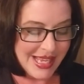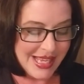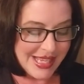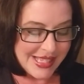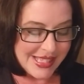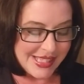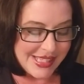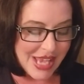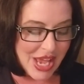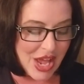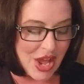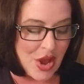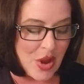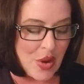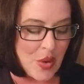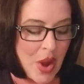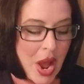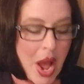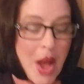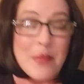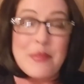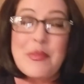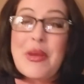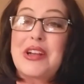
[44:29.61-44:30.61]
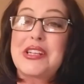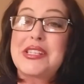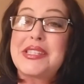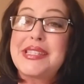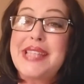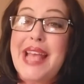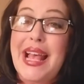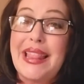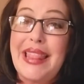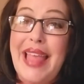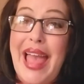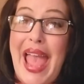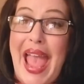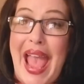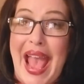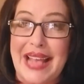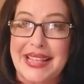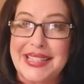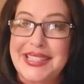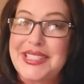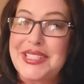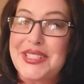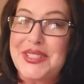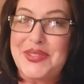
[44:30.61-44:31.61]
So Marcella
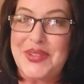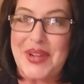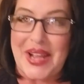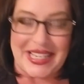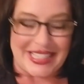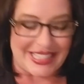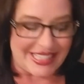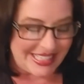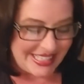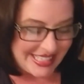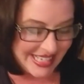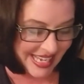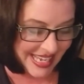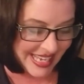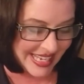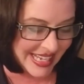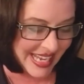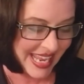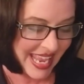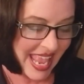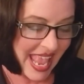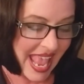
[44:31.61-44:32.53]
asked a question,